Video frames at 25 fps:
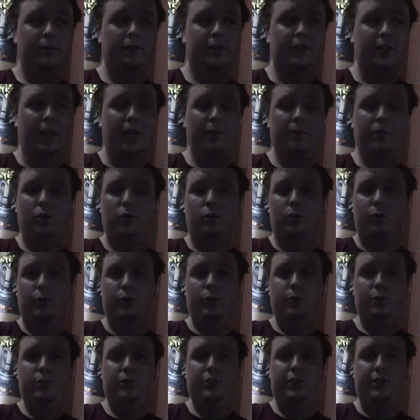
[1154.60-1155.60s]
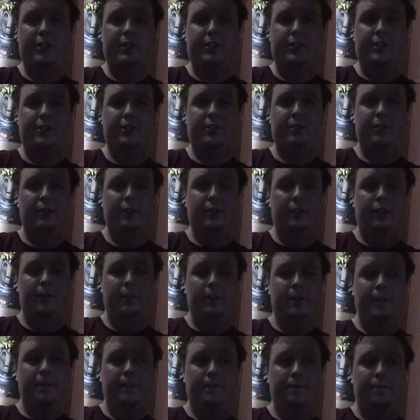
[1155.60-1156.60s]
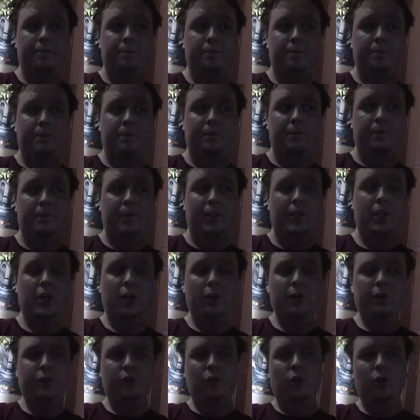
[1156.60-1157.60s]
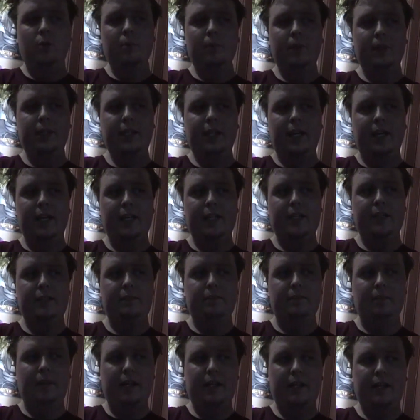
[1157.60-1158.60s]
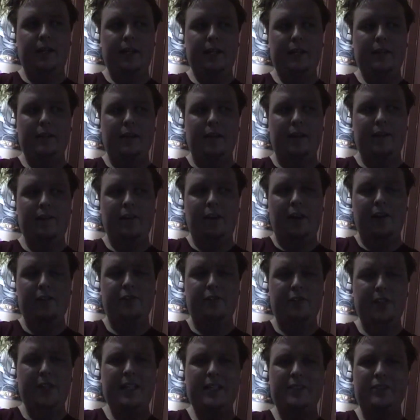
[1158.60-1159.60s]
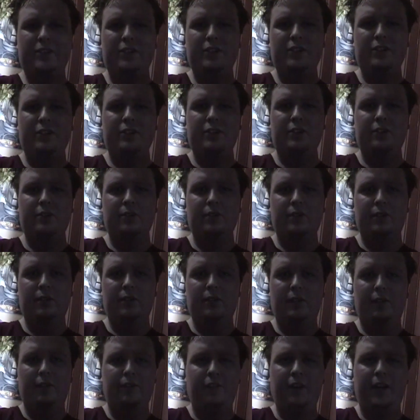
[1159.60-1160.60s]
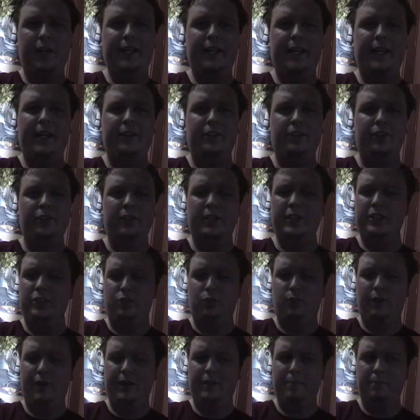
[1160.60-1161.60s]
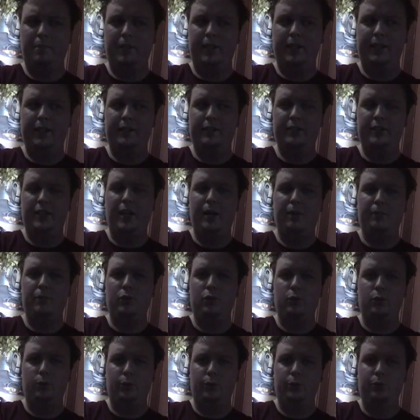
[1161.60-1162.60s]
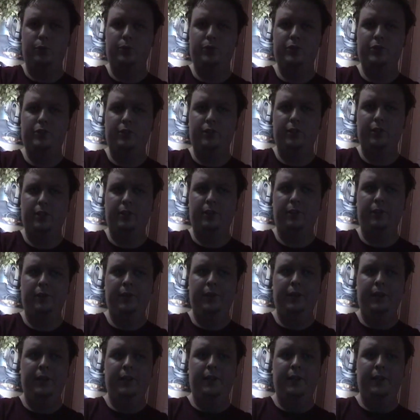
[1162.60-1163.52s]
Tom Cruise is... You know, normally I think he's just a fine actor. He's great at playing Tom Cruise, you know.